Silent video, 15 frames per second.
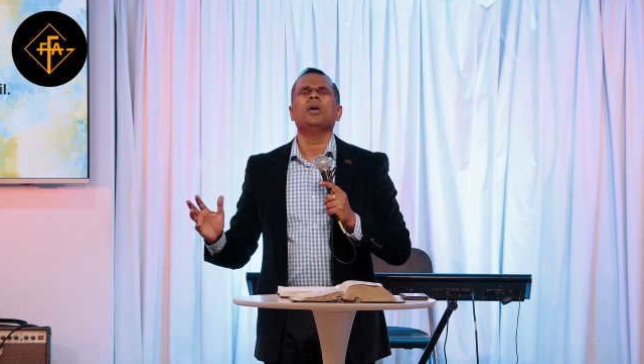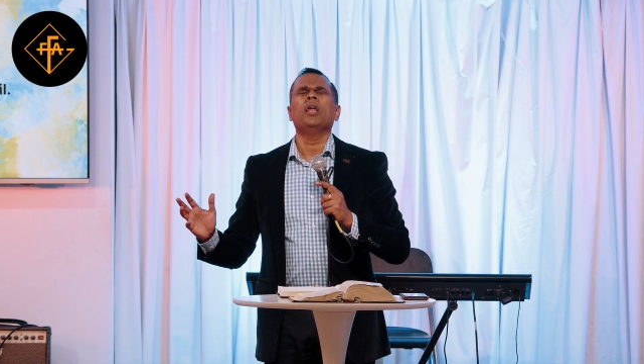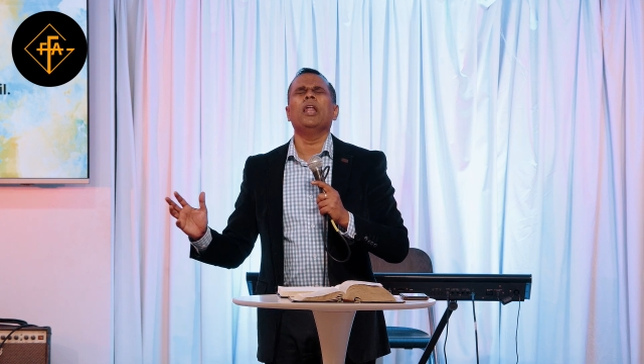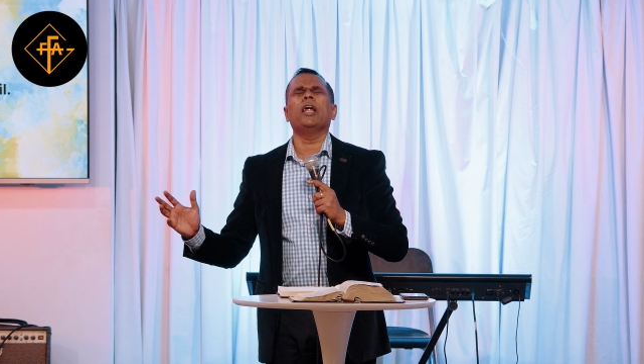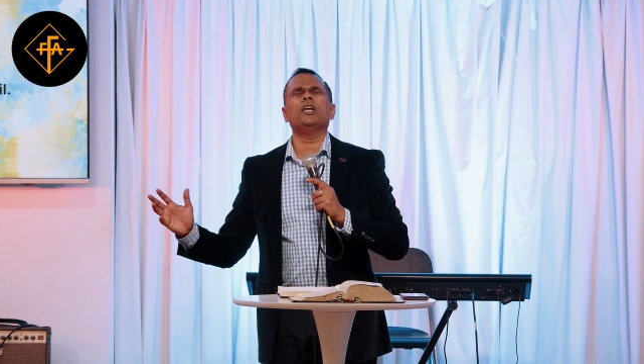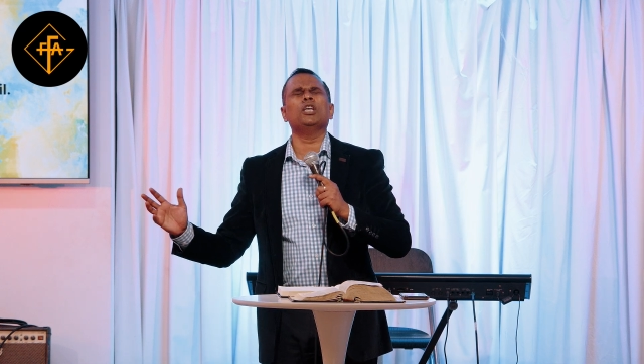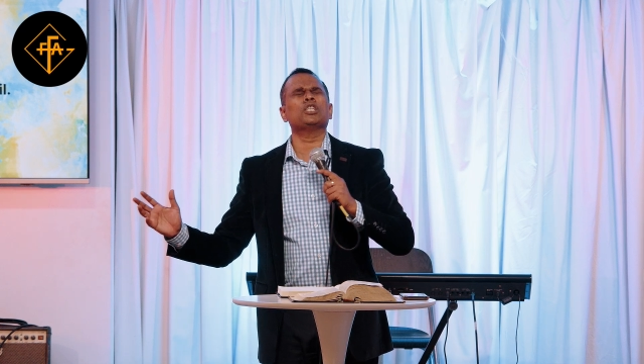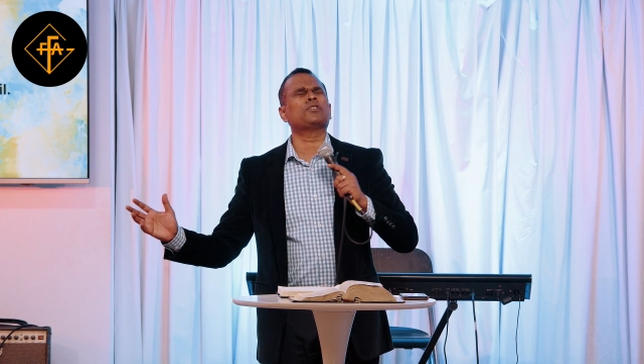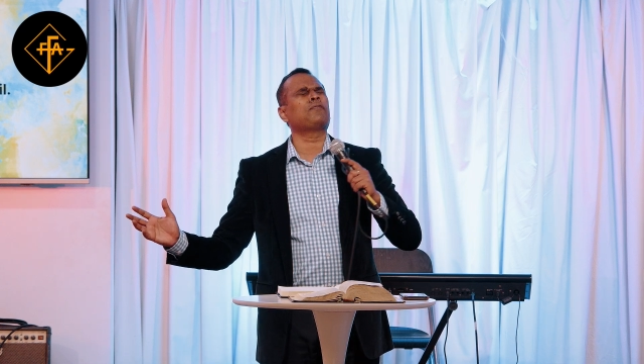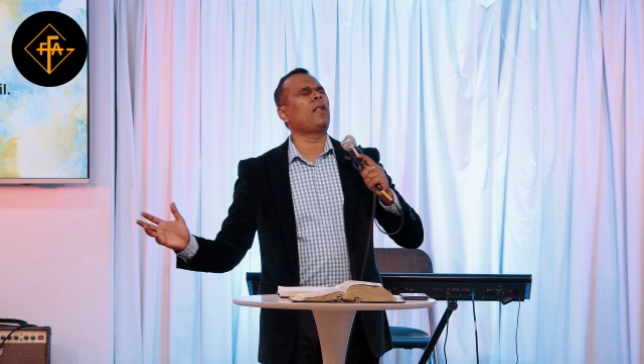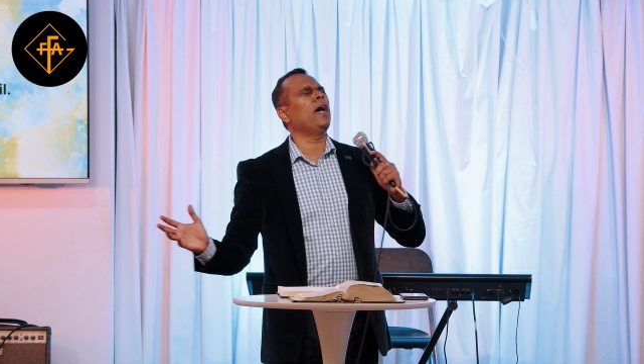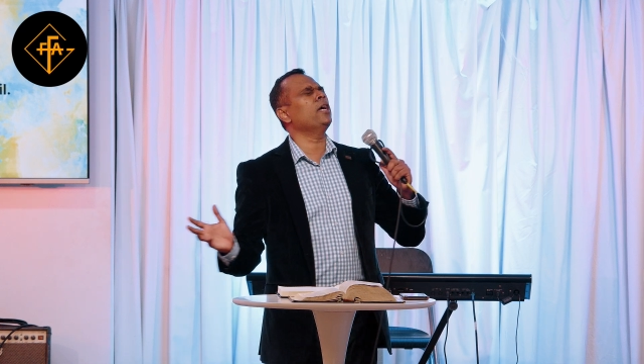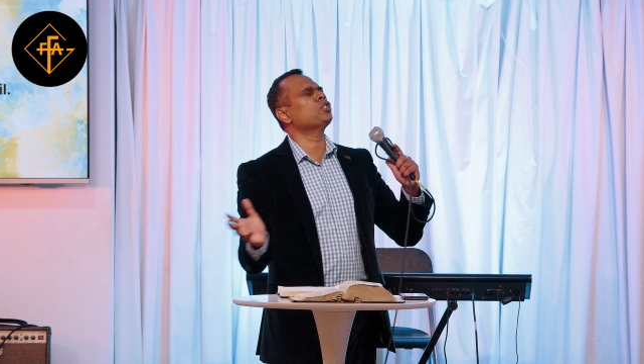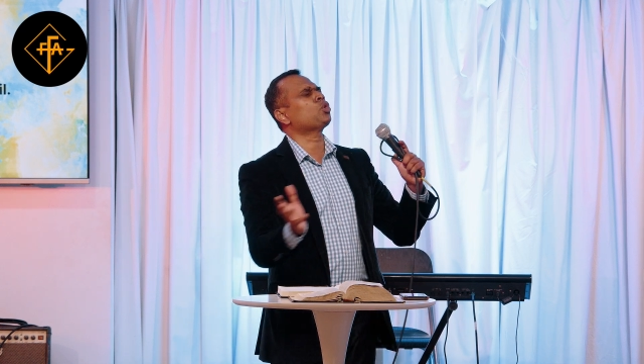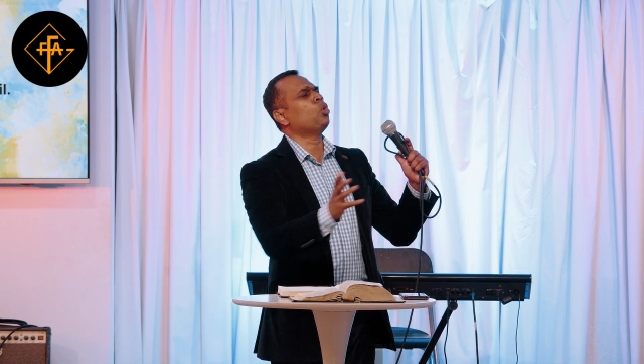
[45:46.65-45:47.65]
let these
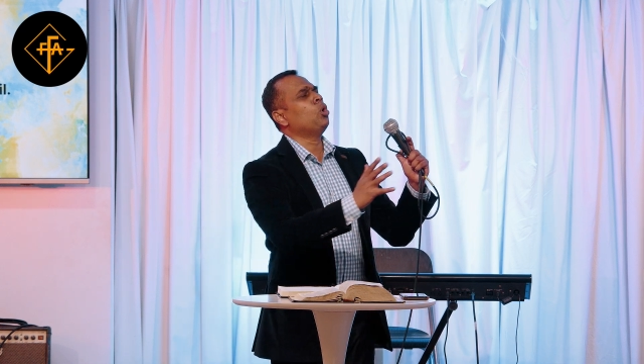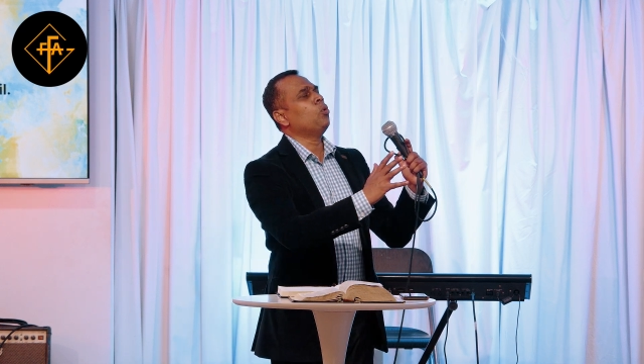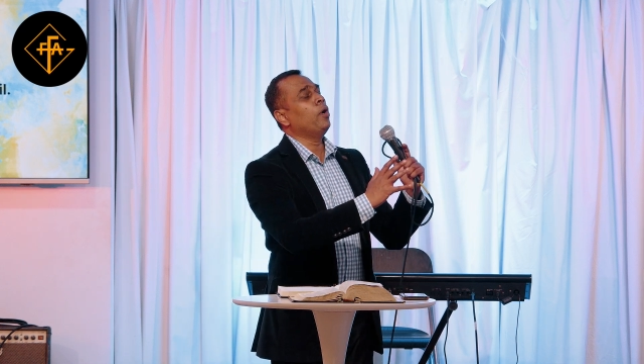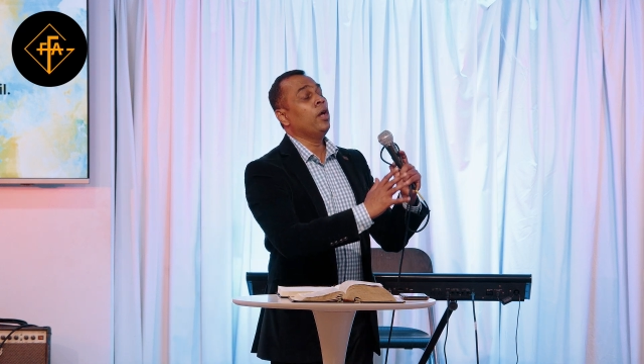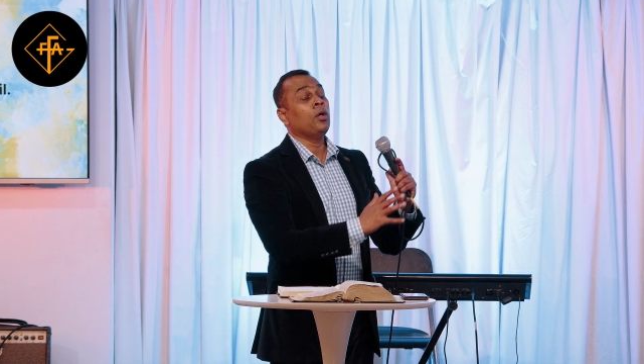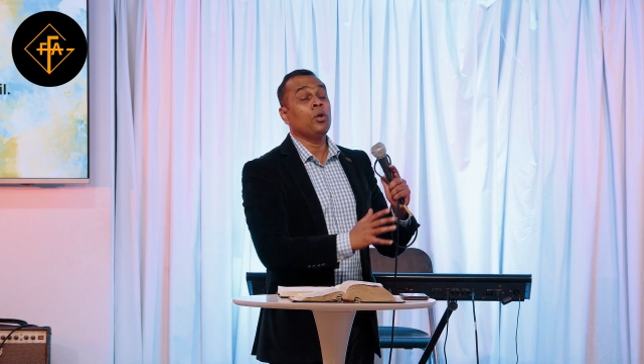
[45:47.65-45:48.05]
flies go away.